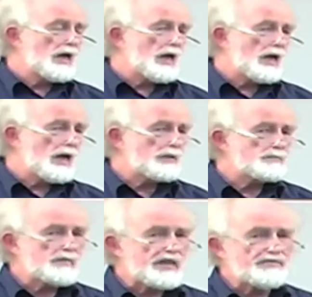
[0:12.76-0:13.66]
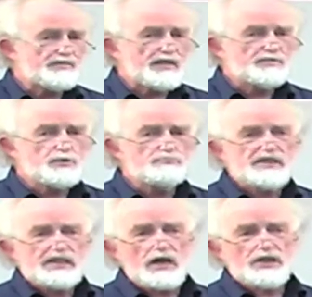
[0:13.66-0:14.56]
If you
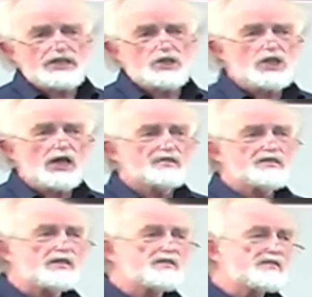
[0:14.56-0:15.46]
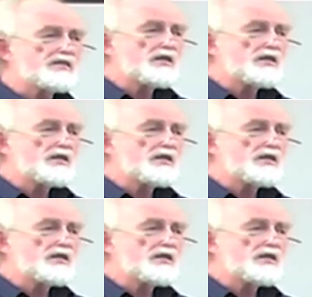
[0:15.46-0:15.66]
regard it just as